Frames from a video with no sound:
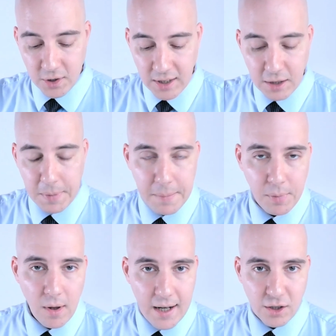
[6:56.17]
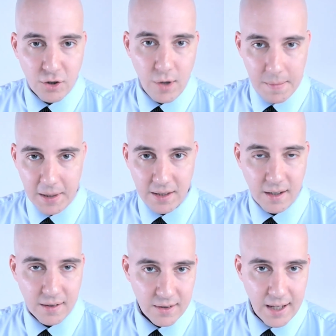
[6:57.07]
puts these people on
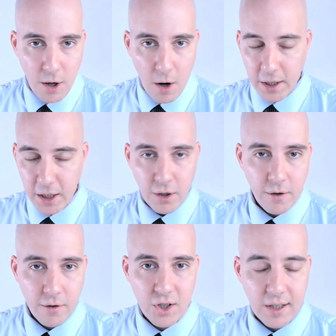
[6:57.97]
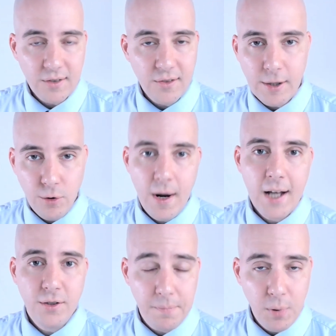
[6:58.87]
extremist lists. They don't encourage this. They do
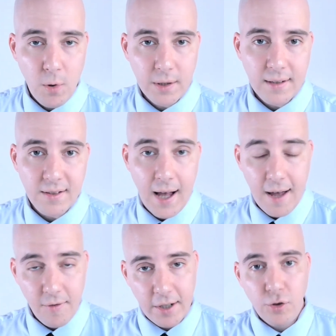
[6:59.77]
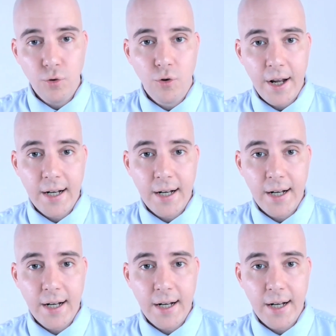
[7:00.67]
not support this, unlike the